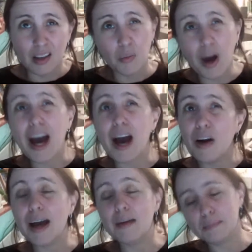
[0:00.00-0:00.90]

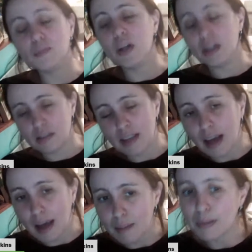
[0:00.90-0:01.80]
Well, yeah,